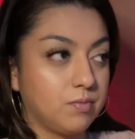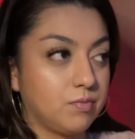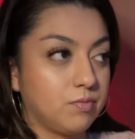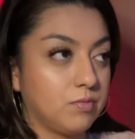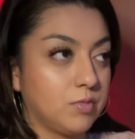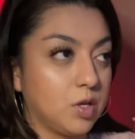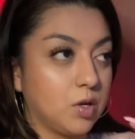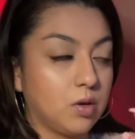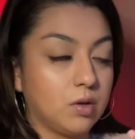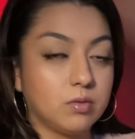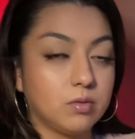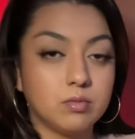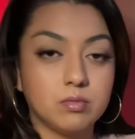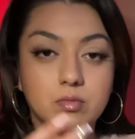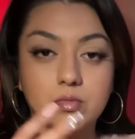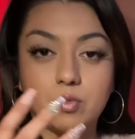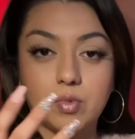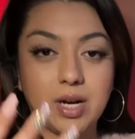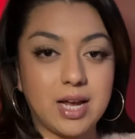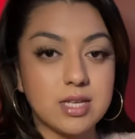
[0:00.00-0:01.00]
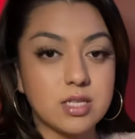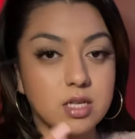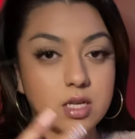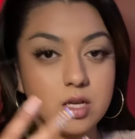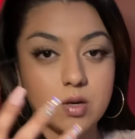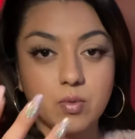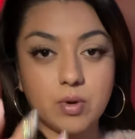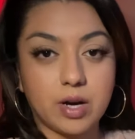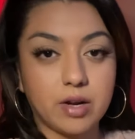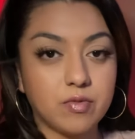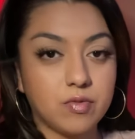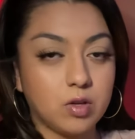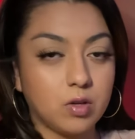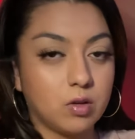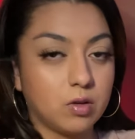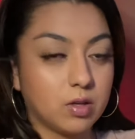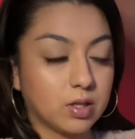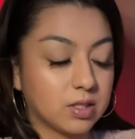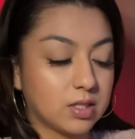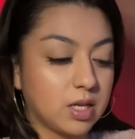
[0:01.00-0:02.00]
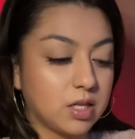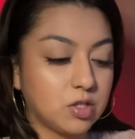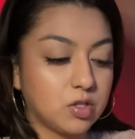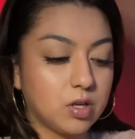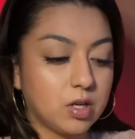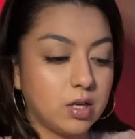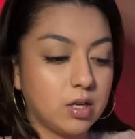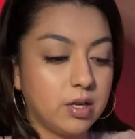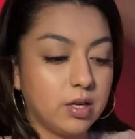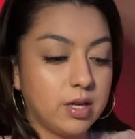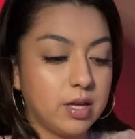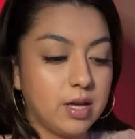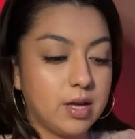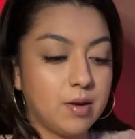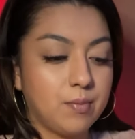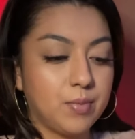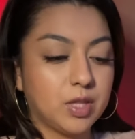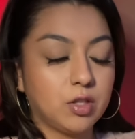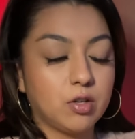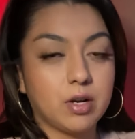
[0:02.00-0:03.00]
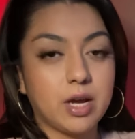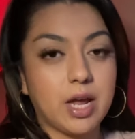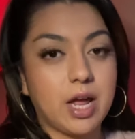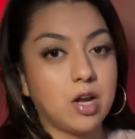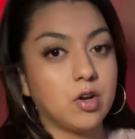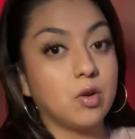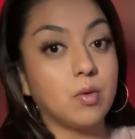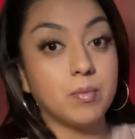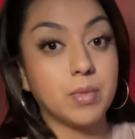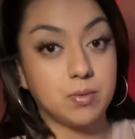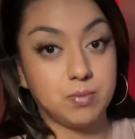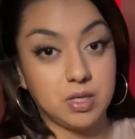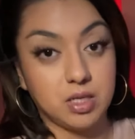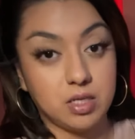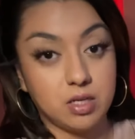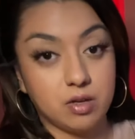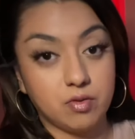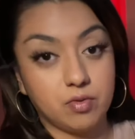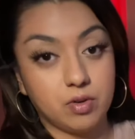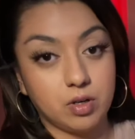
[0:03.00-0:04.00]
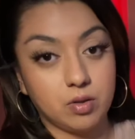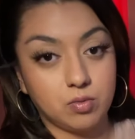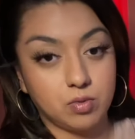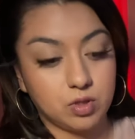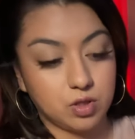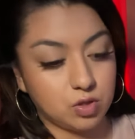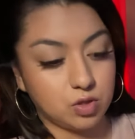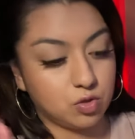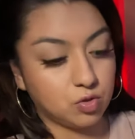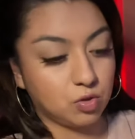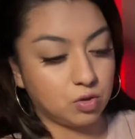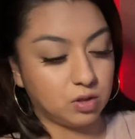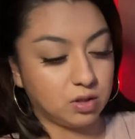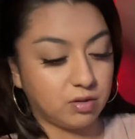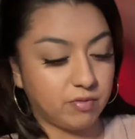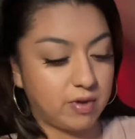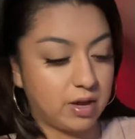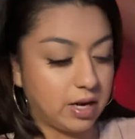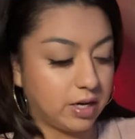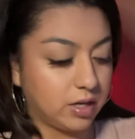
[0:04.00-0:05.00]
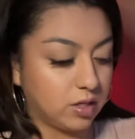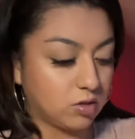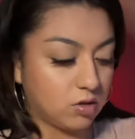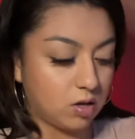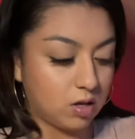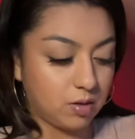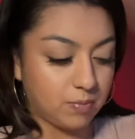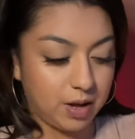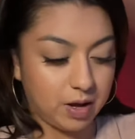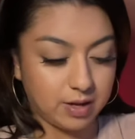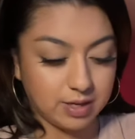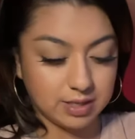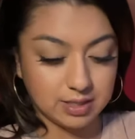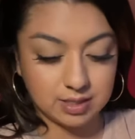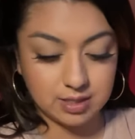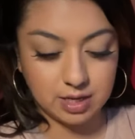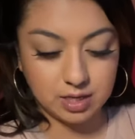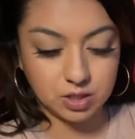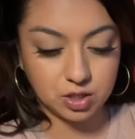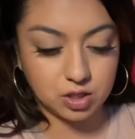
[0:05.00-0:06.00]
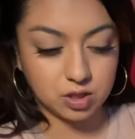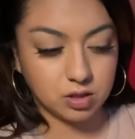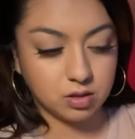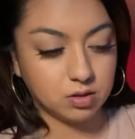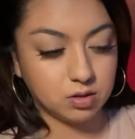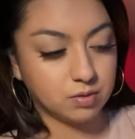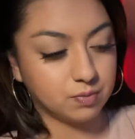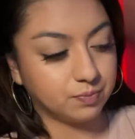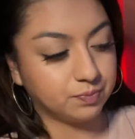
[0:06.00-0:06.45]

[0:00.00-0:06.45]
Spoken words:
you know, what I see, what I feel, etc. But their candle may be different, which is totally fine. It's all about intentions.